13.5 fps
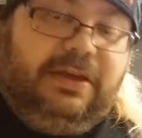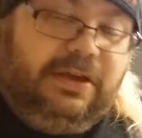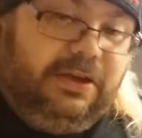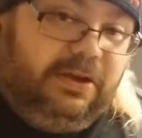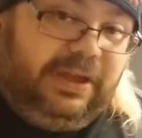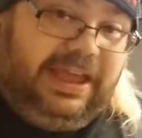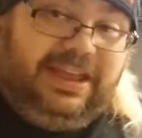
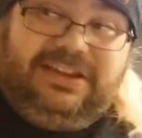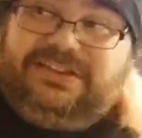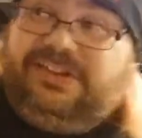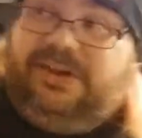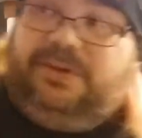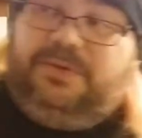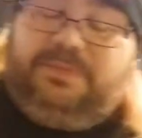Okay,
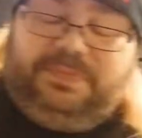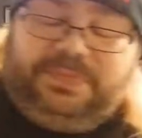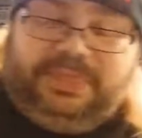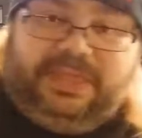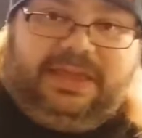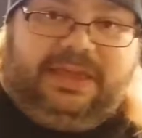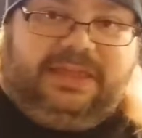so
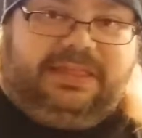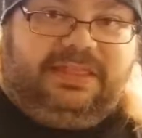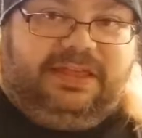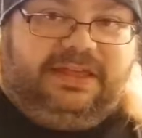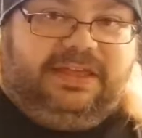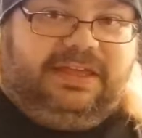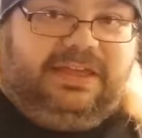
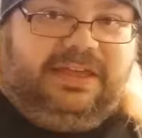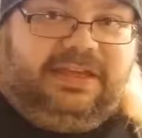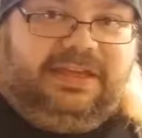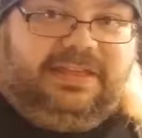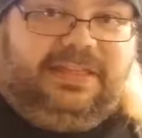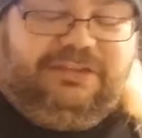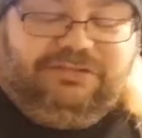
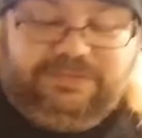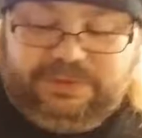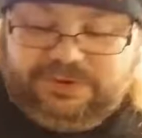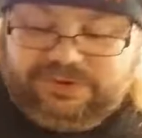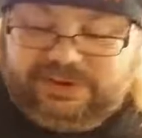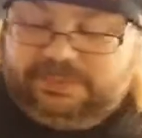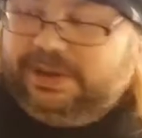this
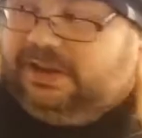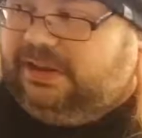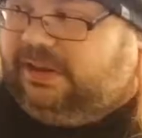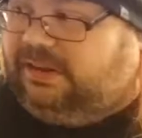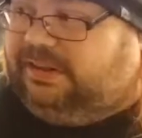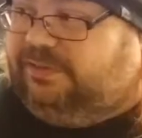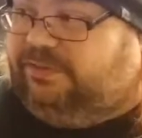review is going to be a
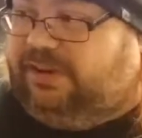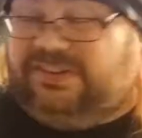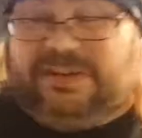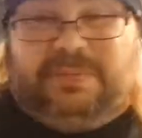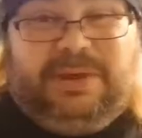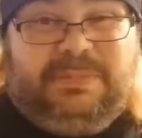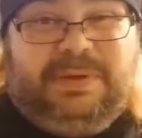little different
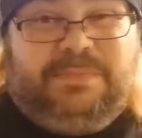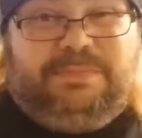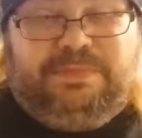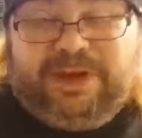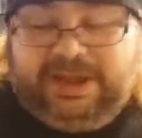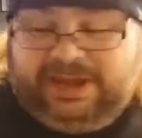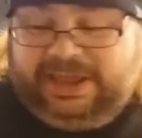because I'm going to be bringing